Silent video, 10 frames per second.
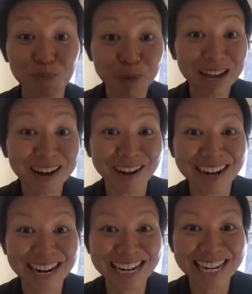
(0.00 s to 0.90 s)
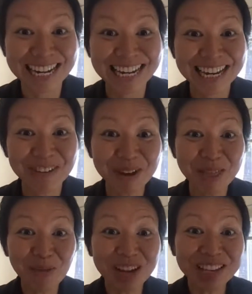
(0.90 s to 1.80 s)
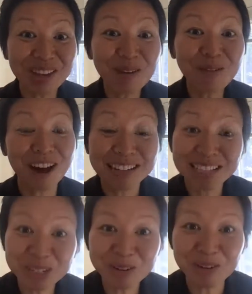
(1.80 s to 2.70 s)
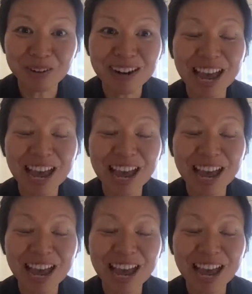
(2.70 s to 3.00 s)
better with what you've got too.